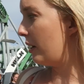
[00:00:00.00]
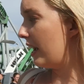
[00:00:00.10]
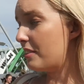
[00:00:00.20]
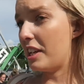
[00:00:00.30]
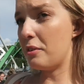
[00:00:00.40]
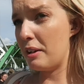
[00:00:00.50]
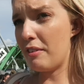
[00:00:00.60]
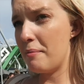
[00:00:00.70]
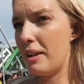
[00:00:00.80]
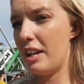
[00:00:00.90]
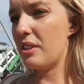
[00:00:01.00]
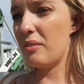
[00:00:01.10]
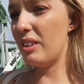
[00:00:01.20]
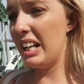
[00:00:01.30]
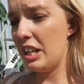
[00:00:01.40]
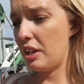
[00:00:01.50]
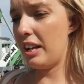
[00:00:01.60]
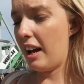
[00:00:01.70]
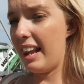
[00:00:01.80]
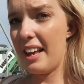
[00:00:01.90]
it said 25 minutes and literally
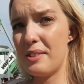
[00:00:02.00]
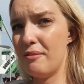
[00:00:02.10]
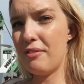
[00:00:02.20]
like less than